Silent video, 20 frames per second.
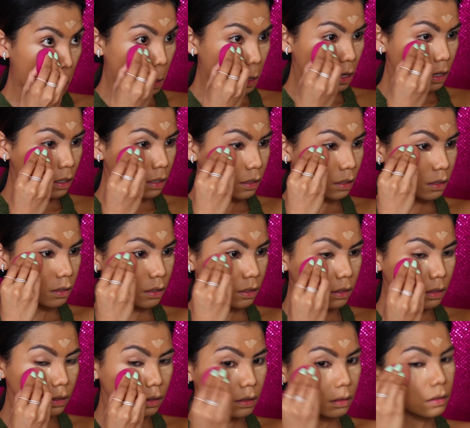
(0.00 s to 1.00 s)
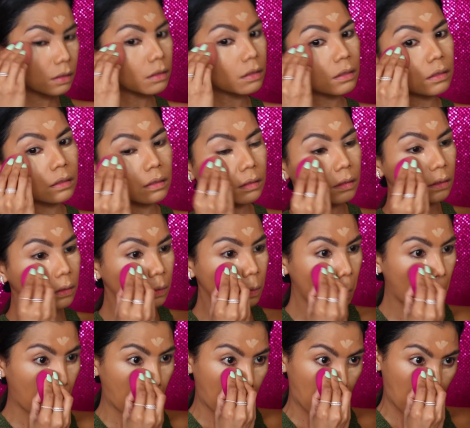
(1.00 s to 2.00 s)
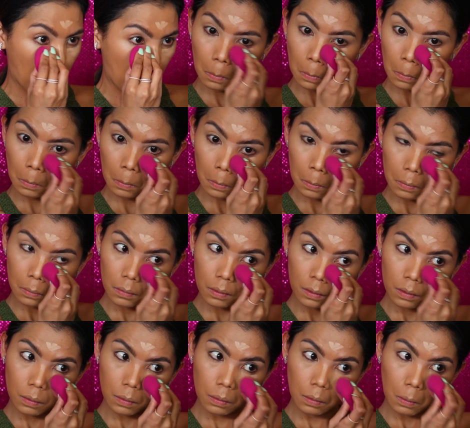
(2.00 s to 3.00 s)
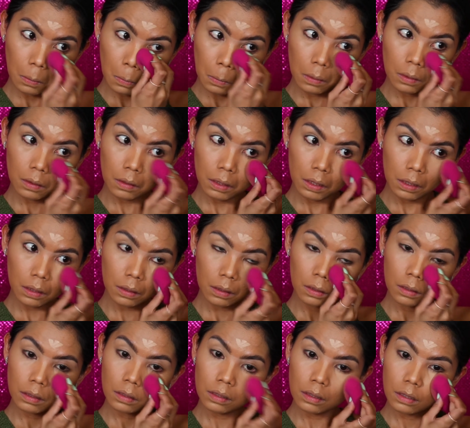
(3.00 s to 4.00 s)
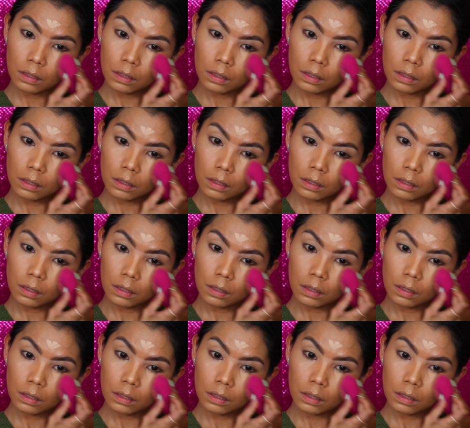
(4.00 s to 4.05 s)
[no speech]